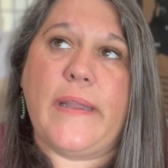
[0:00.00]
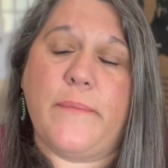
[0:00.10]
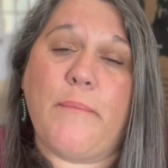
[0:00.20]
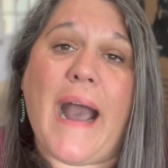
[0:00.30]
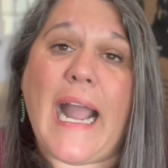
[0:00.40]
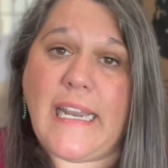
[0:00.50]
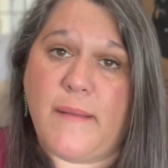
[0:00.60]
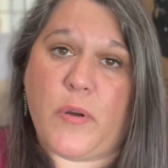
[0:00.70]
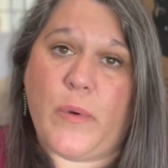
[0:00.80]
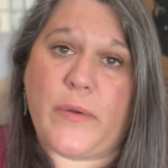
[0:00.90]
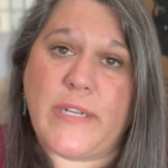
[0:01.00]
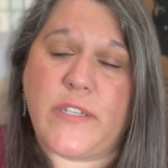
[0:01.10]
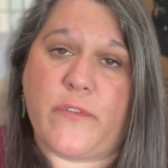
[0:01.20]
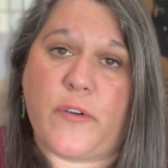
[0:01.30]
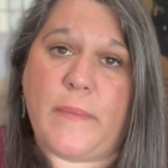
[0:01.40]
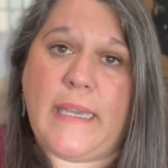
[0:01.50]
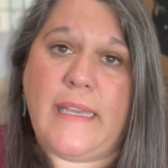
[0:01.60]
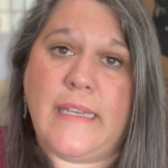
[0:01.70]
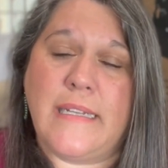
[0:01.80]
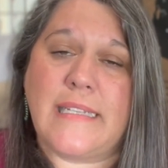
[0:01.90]
My number one reason for
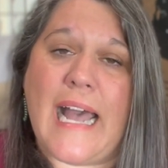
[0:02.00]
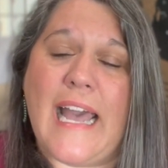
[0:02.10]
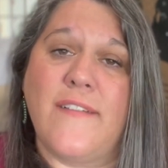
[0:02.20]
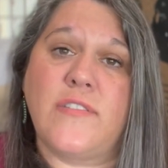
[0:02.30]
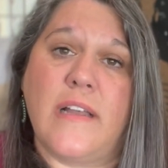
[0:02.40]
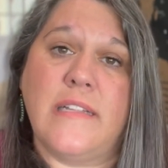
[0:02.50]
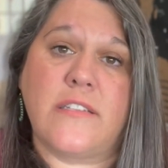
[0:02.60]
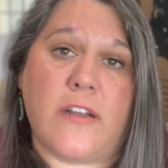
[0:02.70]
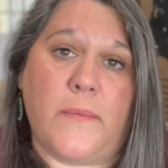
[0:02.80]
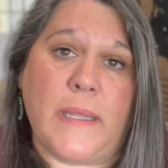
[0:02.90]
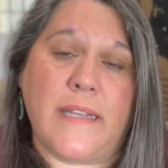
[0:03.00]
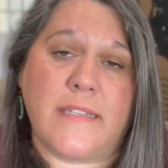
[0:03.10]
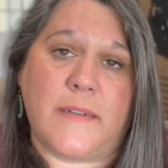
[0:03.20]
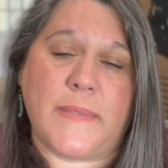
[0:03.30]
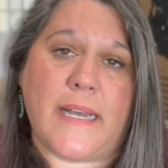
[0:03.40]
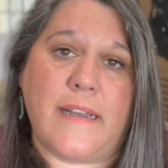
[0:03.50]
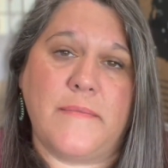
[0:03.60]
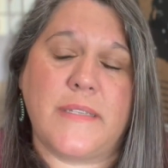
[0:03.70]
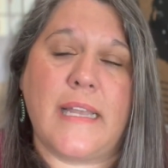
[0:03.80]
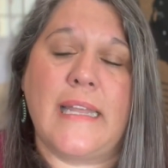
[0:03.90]
me is I have insomnia
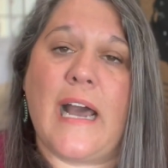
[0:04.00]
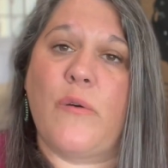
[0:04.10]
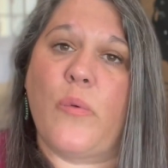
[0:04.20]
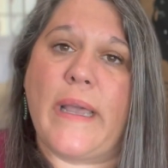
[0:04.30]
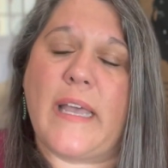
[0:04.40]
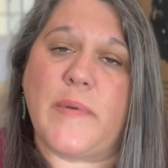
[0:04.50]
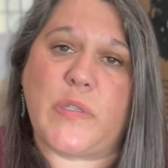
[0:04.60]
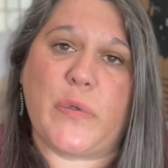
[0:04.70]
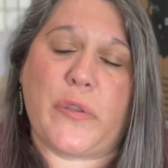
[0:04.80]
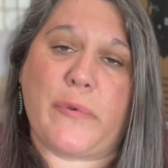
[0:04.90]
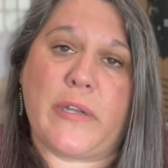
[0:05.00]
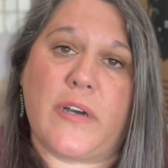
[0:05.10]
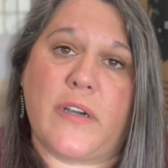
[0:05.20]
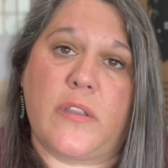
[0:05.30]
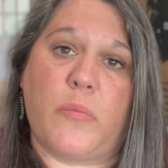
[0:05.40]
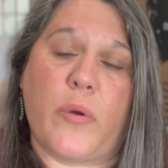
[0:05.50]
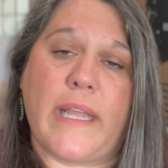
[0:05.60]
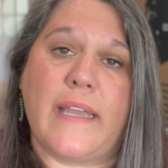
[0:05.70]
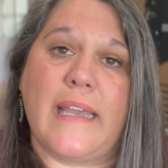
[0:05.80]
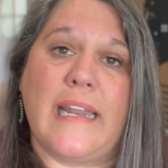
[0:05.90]
sometimes, and I will wake up at 2 or 3 o'clock in the
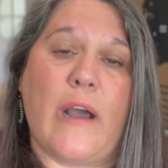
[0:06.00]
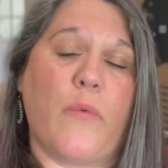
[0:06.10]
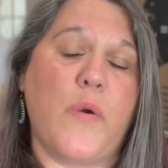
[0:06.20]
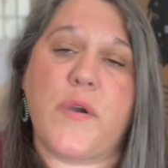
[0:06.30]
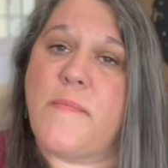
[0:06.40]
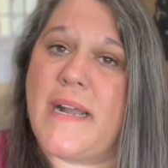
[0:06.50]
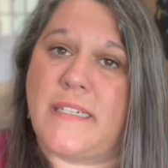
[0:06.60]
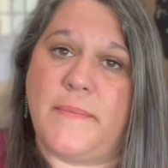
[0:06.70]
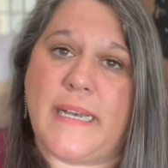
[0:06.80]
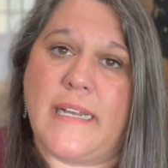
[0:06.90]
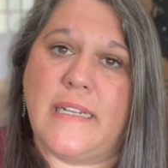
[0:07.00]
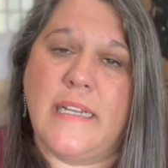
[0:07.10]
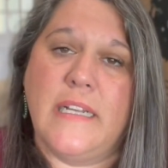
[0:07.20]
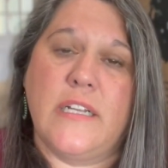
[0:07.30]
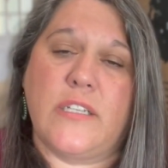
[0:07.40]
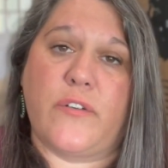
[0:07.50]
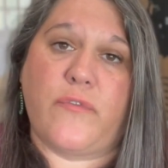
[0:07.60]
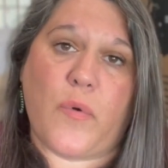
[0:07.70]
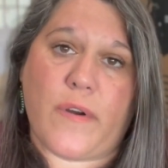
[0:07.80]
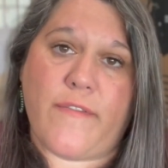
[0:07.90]
morning and I won't go back to bed till
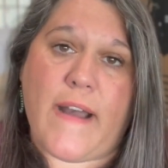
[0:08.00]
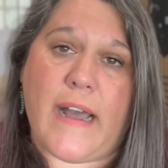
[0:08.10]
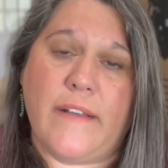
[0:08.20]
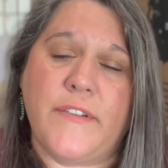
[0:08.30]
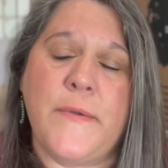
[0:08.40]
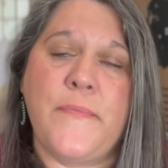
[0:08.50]
4 or 5.